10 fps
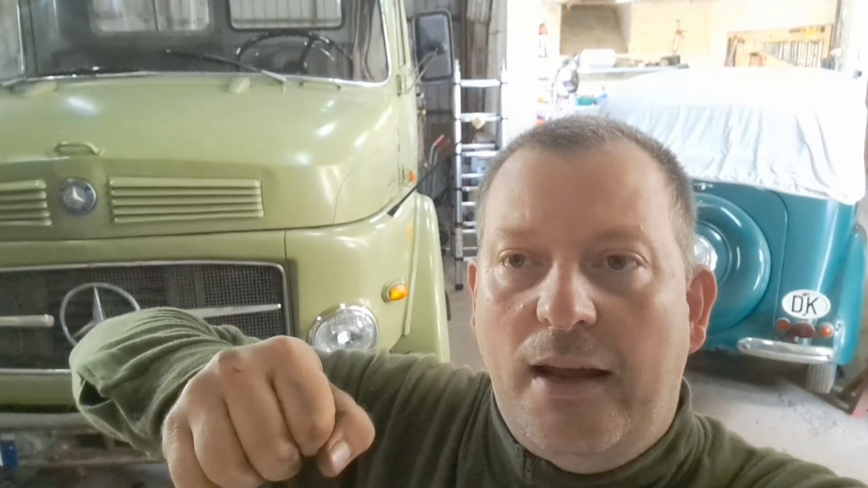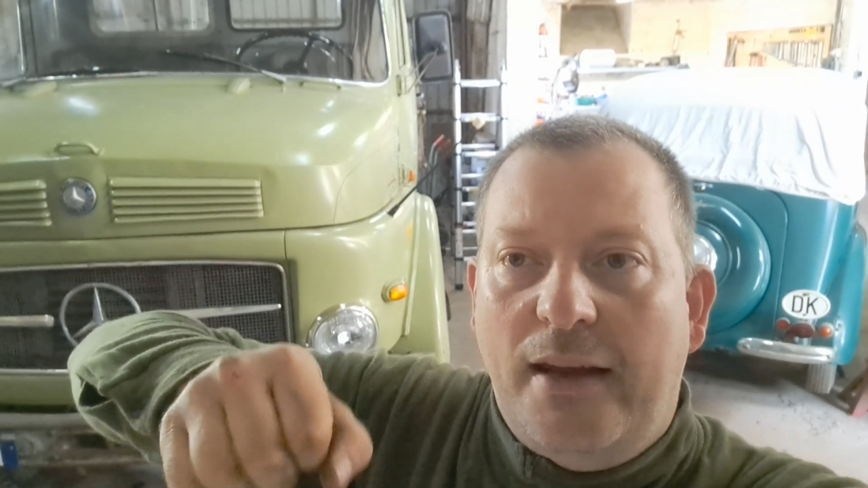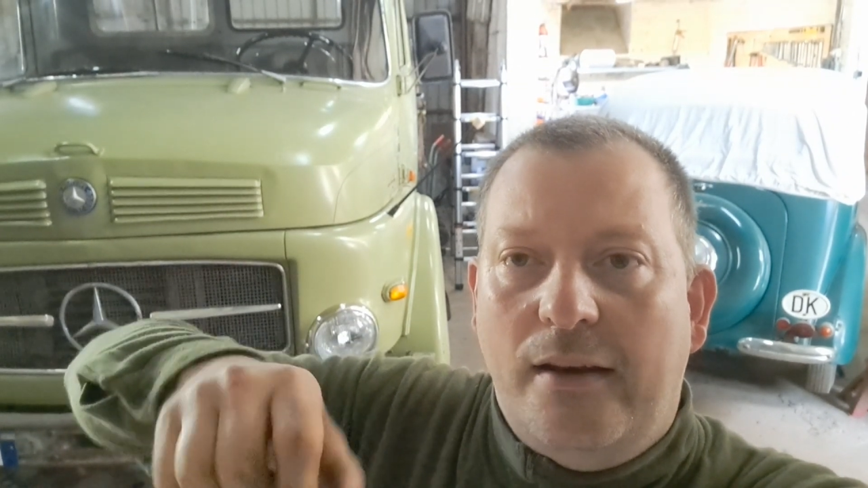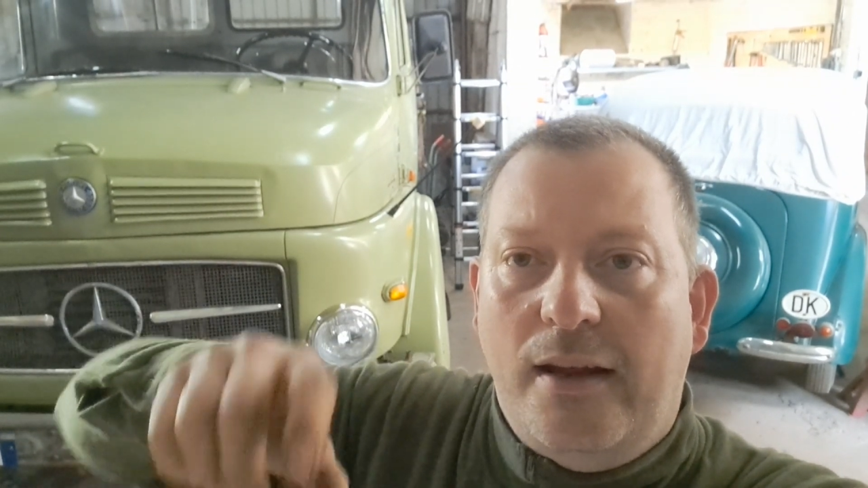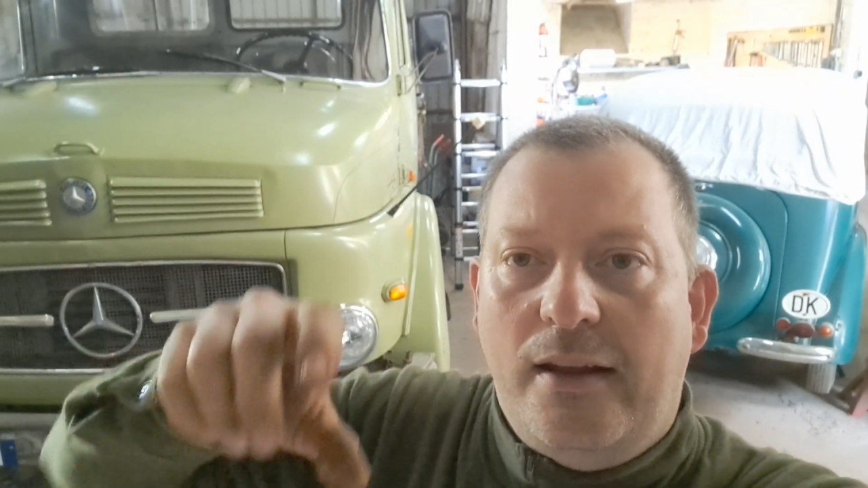
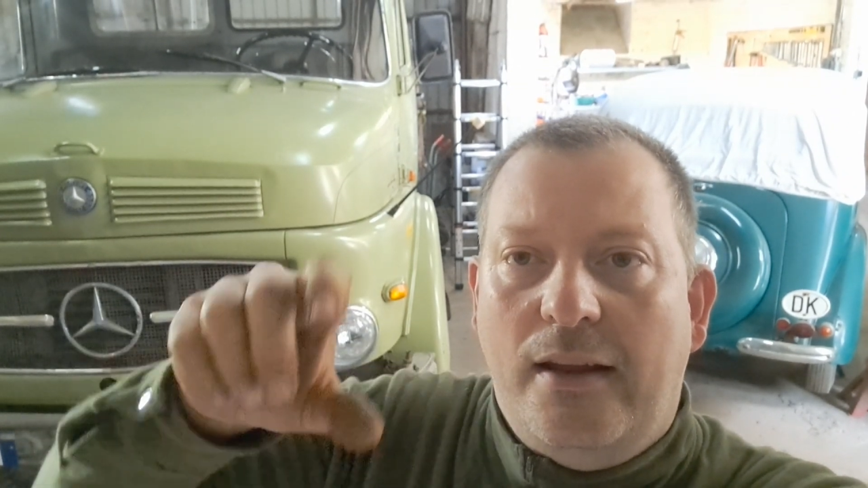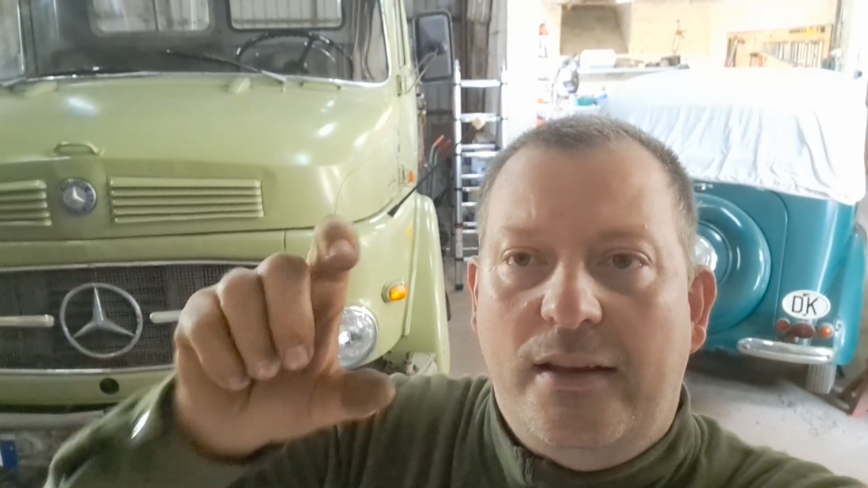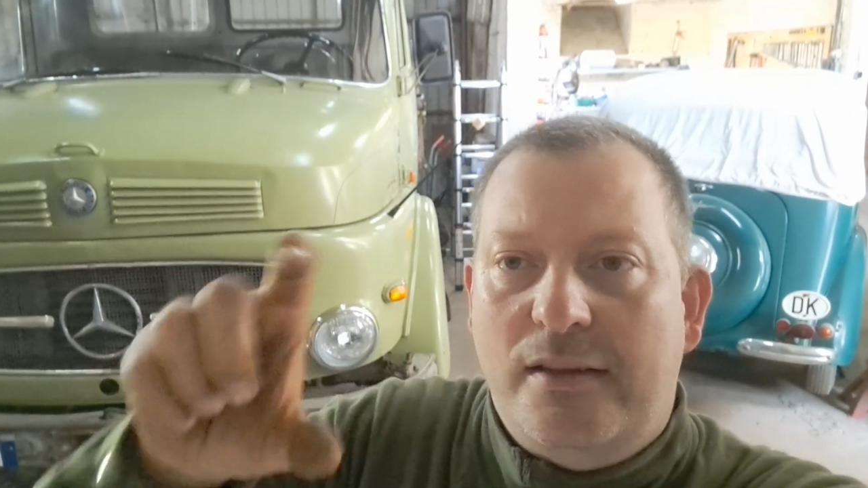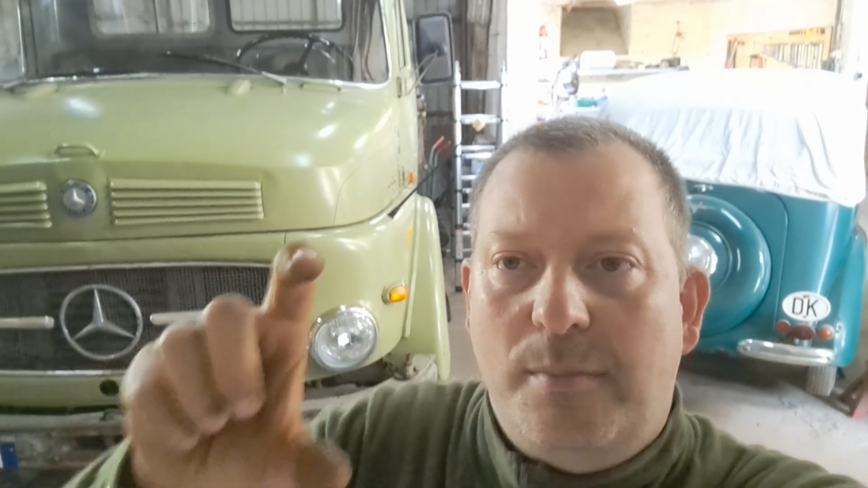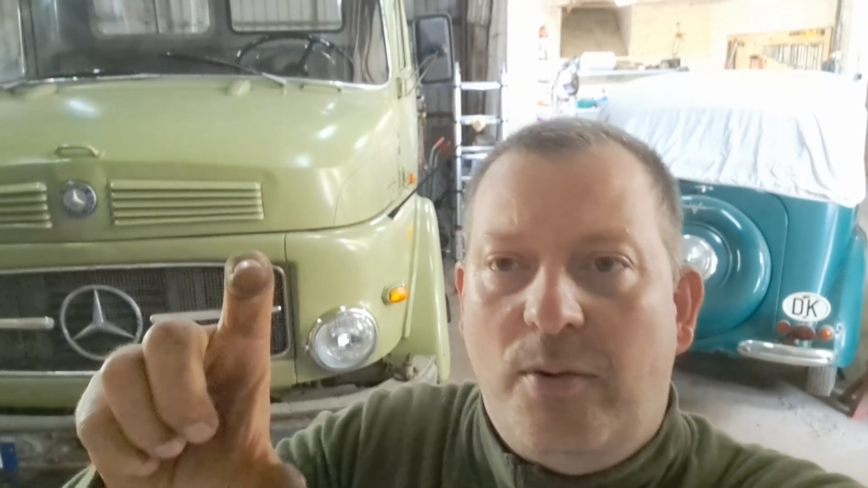And
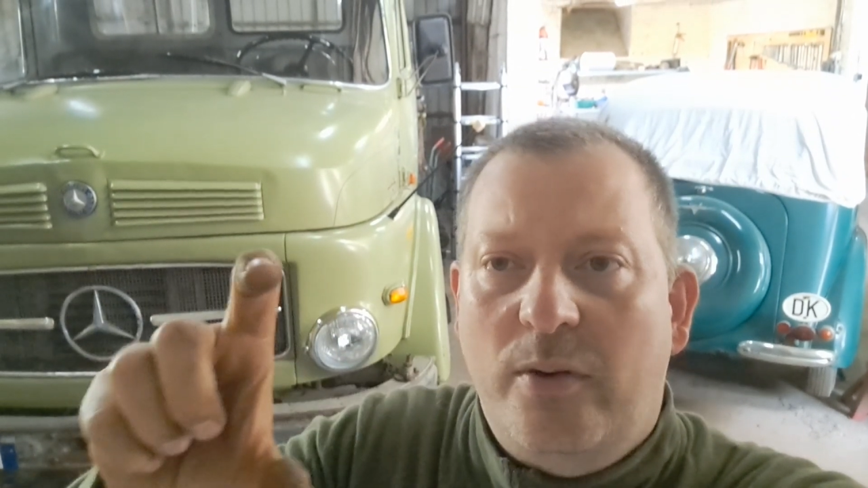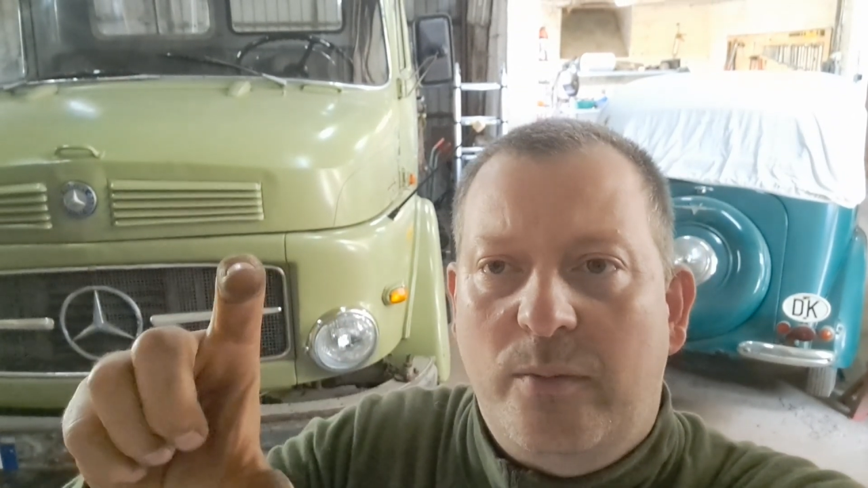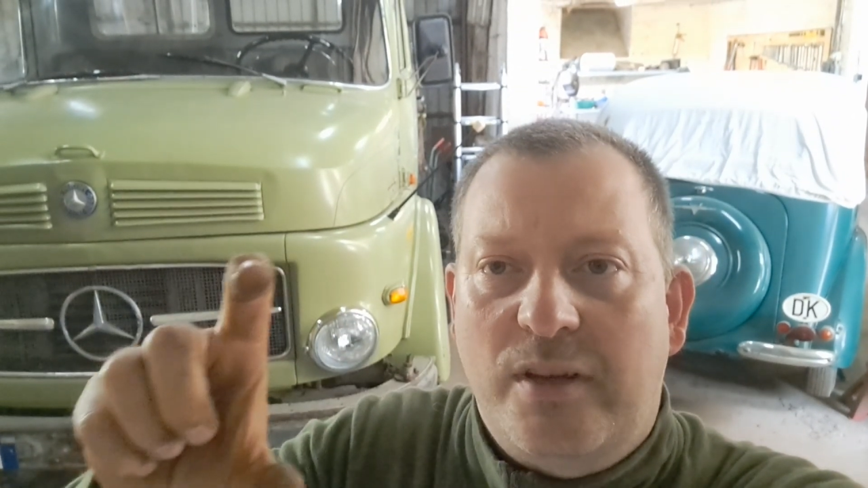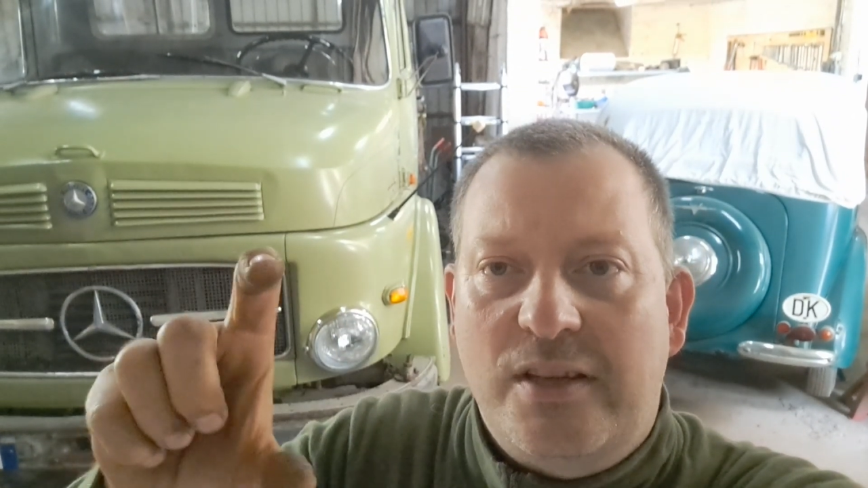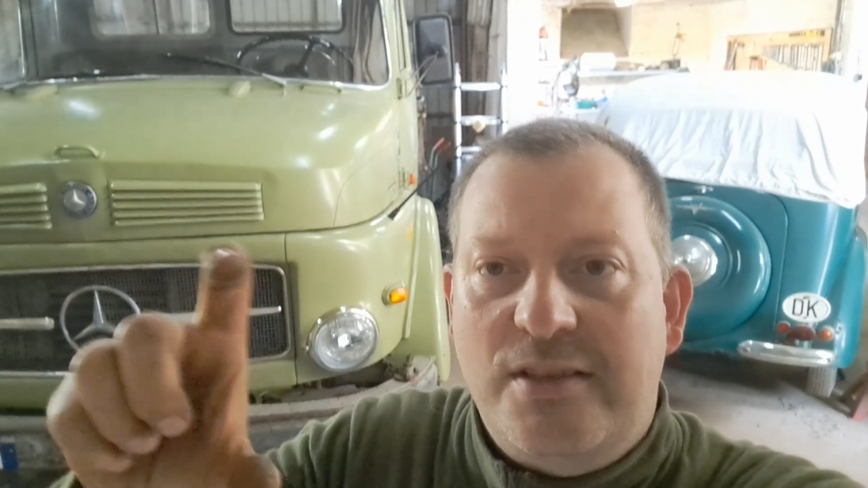at the point
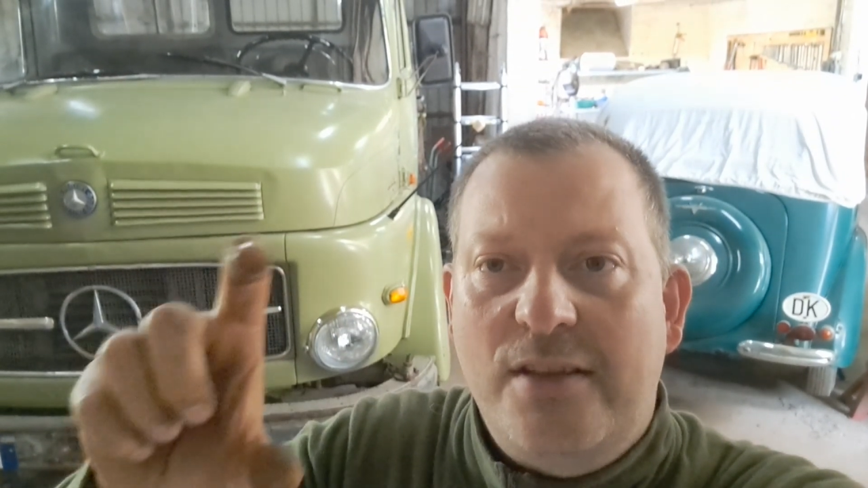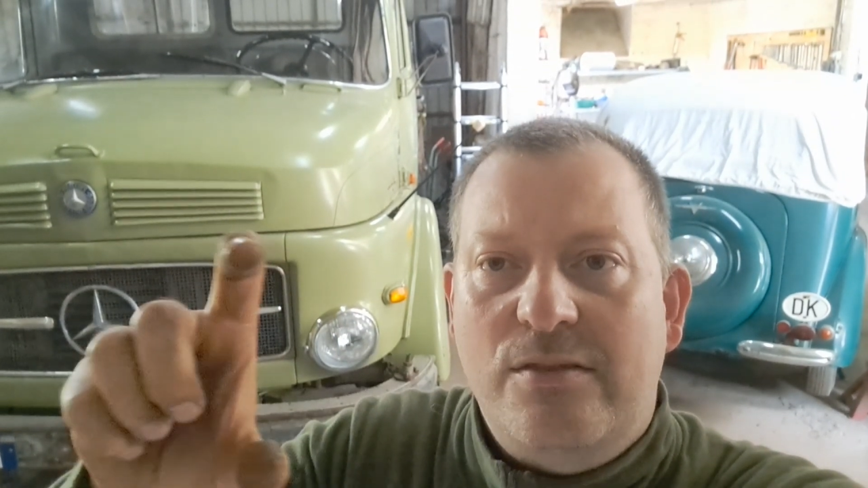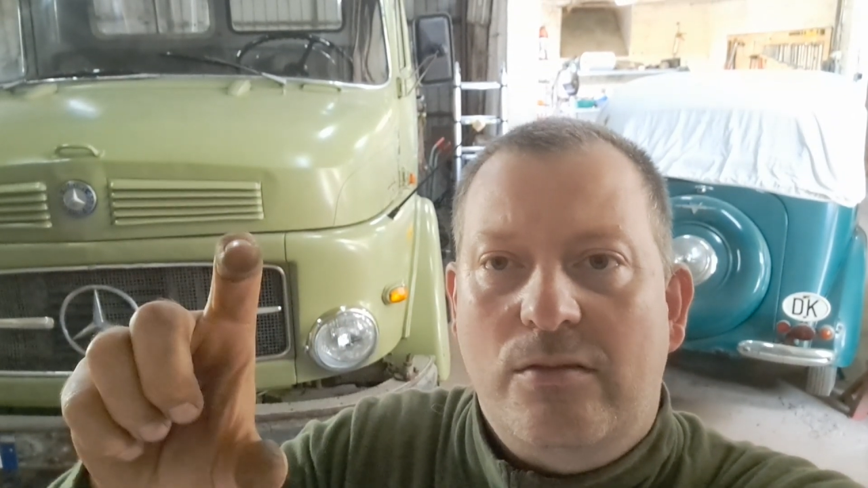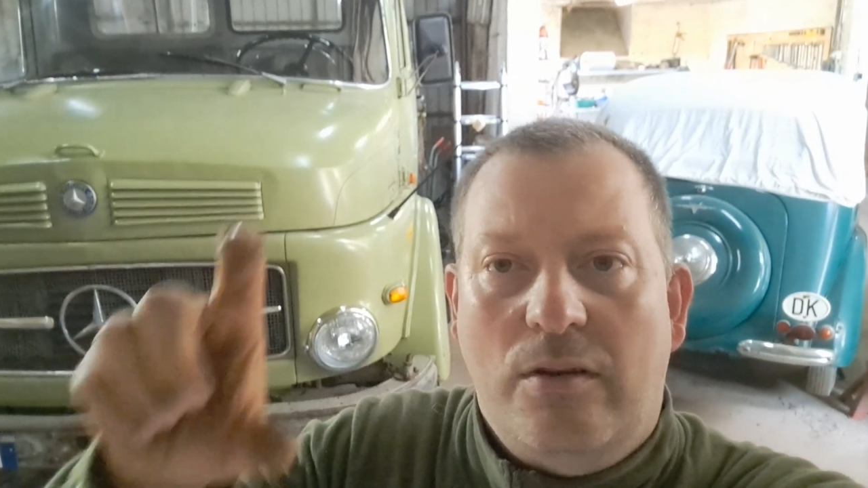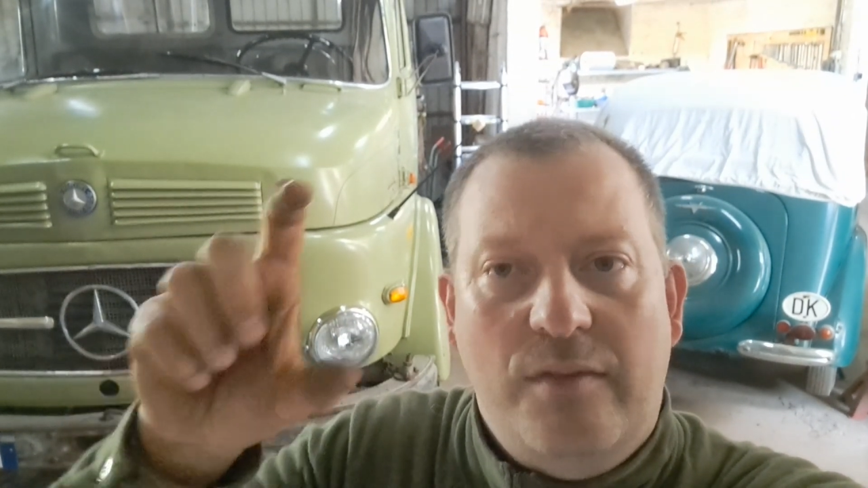with the tension on it,